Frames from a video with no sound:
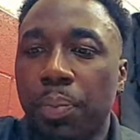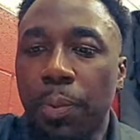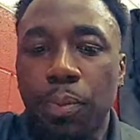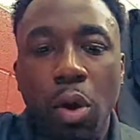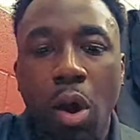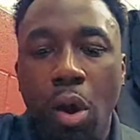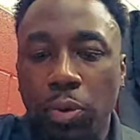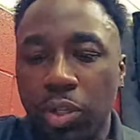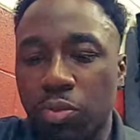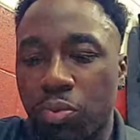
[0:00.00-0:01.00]
People
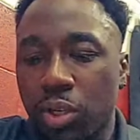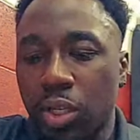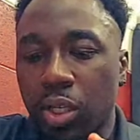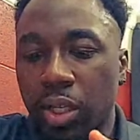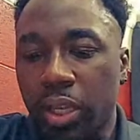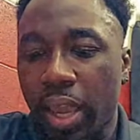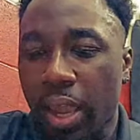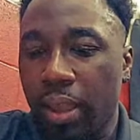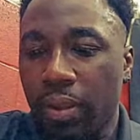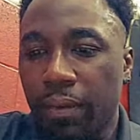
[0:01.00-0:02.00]
always want to look
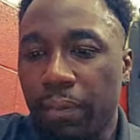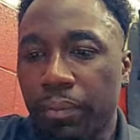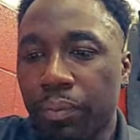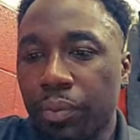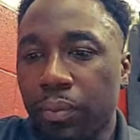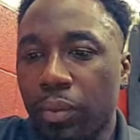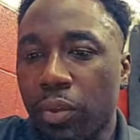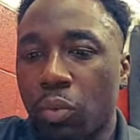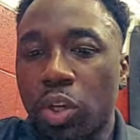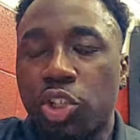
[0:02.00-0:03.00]
at
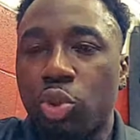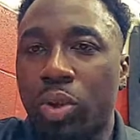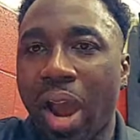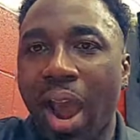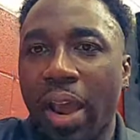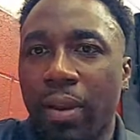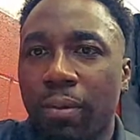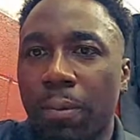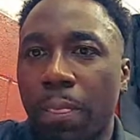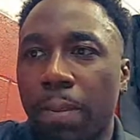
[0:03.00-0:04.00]
what you got.
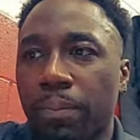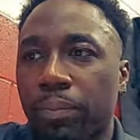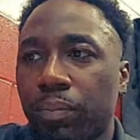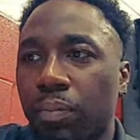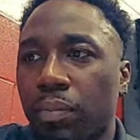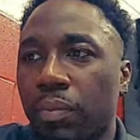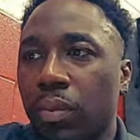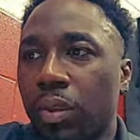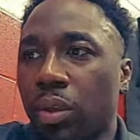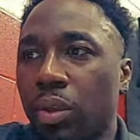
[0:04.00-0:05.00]

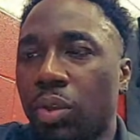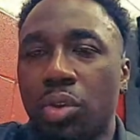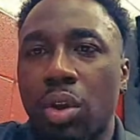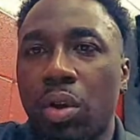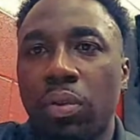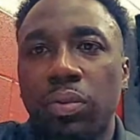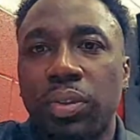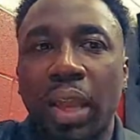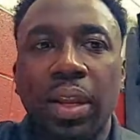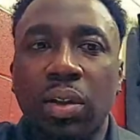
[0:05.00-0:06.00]
You know,
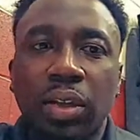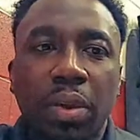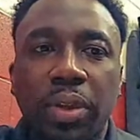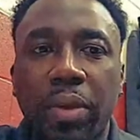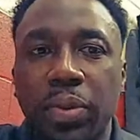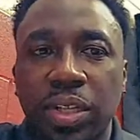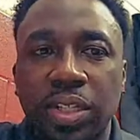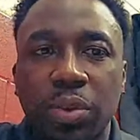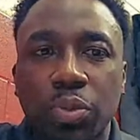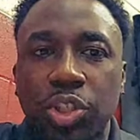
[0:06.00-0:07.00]
they don't they, they want to
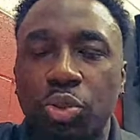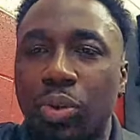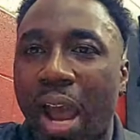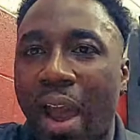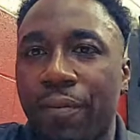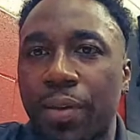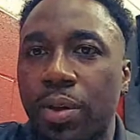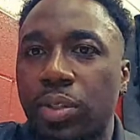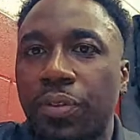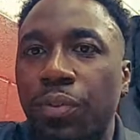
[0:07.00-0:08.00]
see what you got
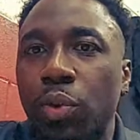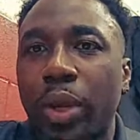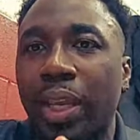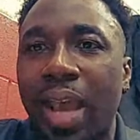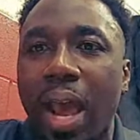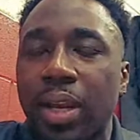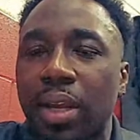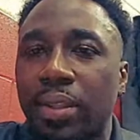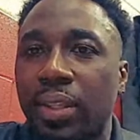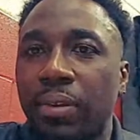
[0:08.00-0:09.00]
first. If you ain't got
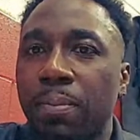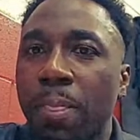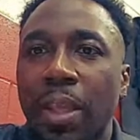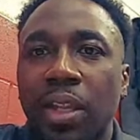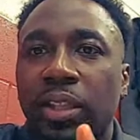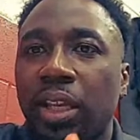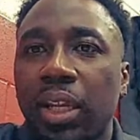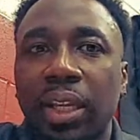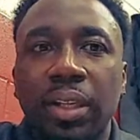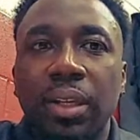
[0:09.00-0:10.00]
nothing,
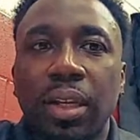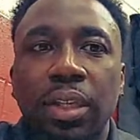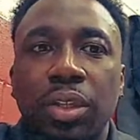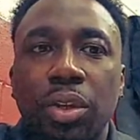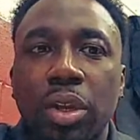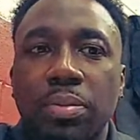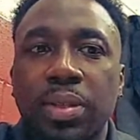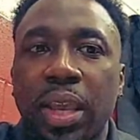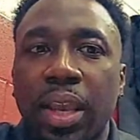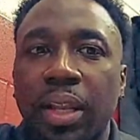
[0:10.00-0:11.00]
then you know what I'm
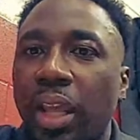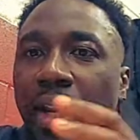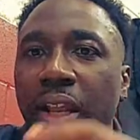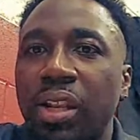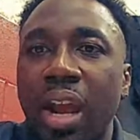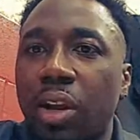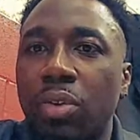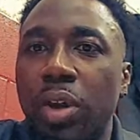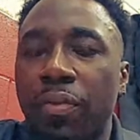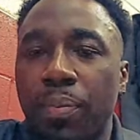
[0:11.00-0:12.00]
saying, they they're not
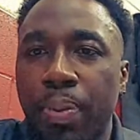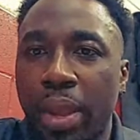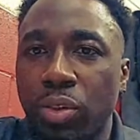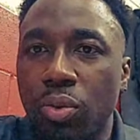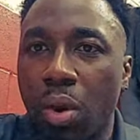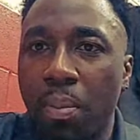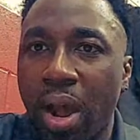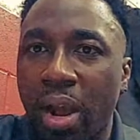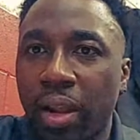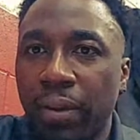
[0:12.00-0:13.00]
gonna never pay you no
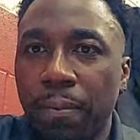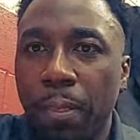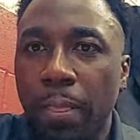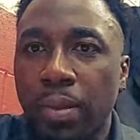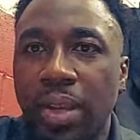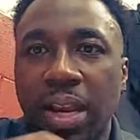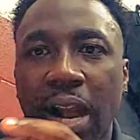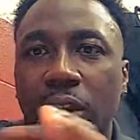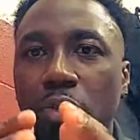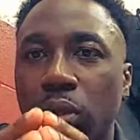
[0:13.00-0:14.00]
mind. They're
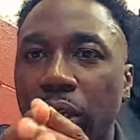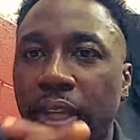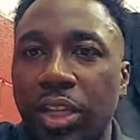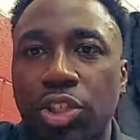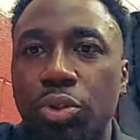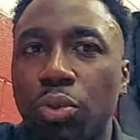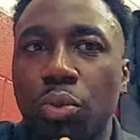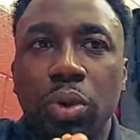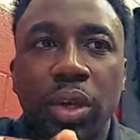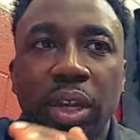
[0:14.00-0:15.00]
not gonna look at
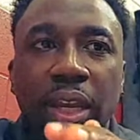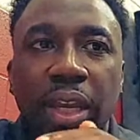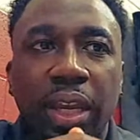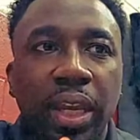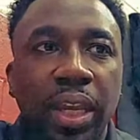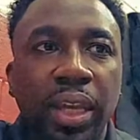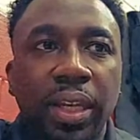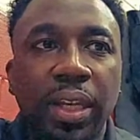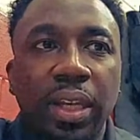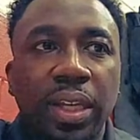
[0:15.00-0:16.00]
you and
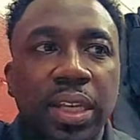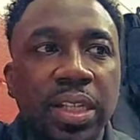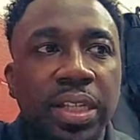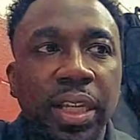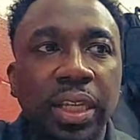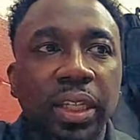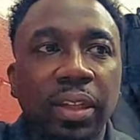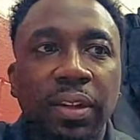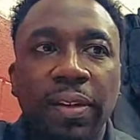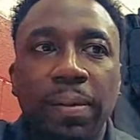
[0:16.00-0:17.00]
and, and, and
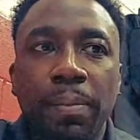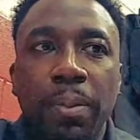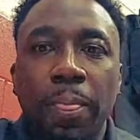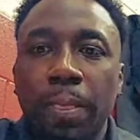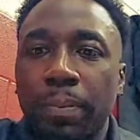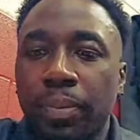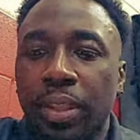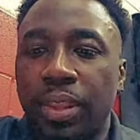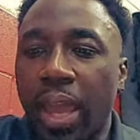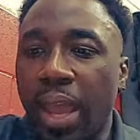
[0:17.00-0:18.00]
see
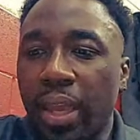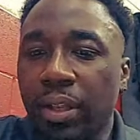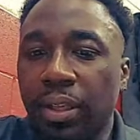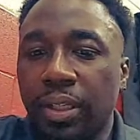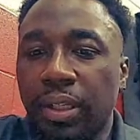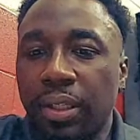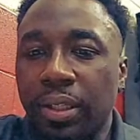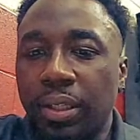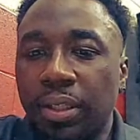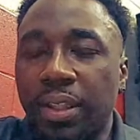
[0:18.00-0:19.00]
that
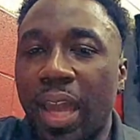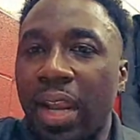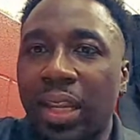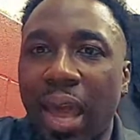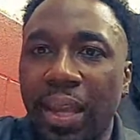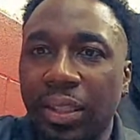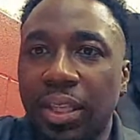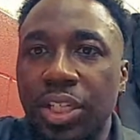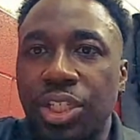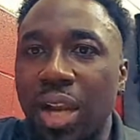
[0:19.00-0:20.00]
that
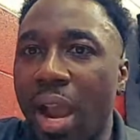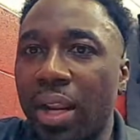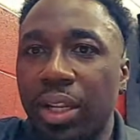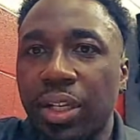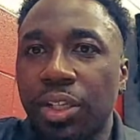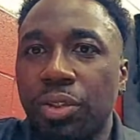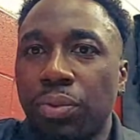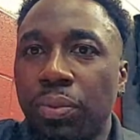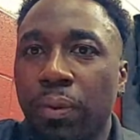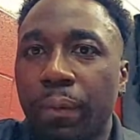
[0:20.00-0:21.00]
light that's shining in
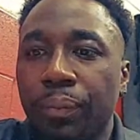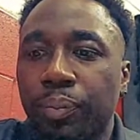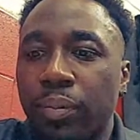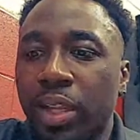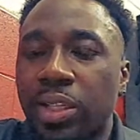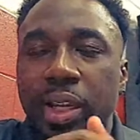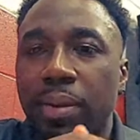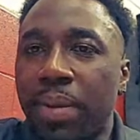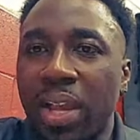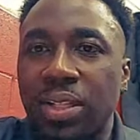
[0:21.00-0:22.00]
you to
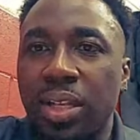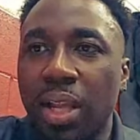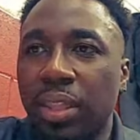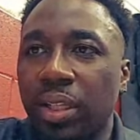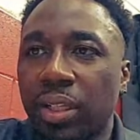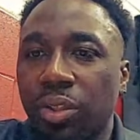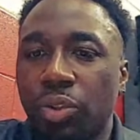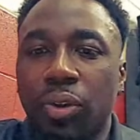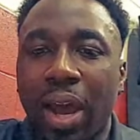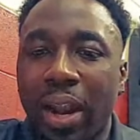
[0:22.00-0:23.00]
them that's nothing.
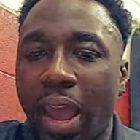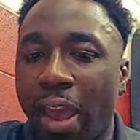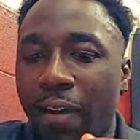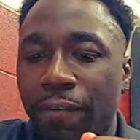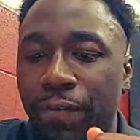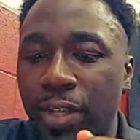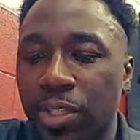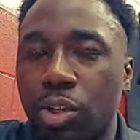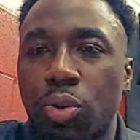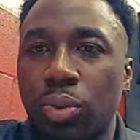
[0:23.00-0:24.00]
You got to have
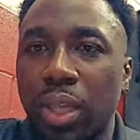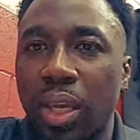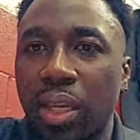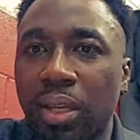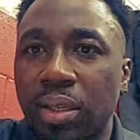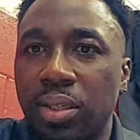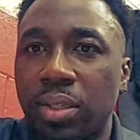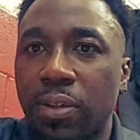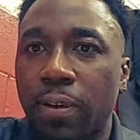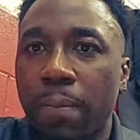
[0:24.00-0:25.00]
physical
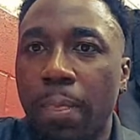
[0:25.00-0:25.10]
things.